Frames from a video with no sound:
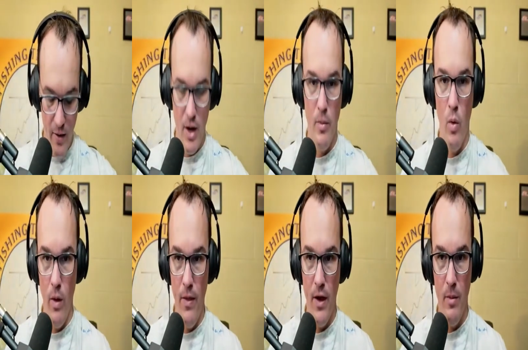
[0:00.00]
1 thing on
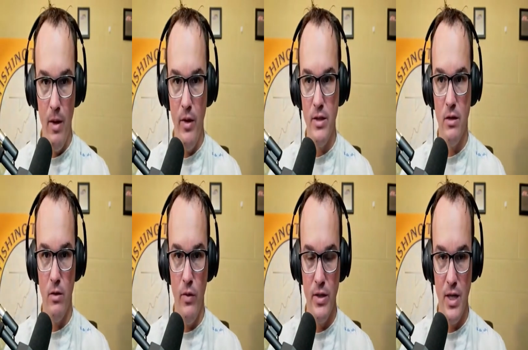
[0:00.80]
my list to throw this
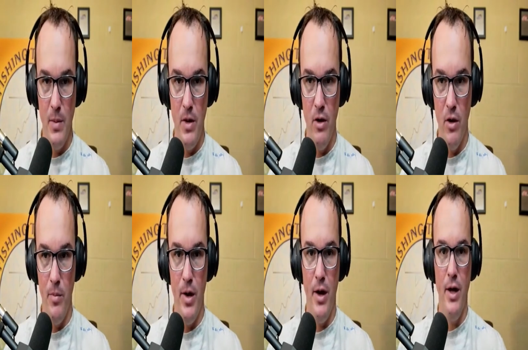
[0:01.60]
time of year in ponds,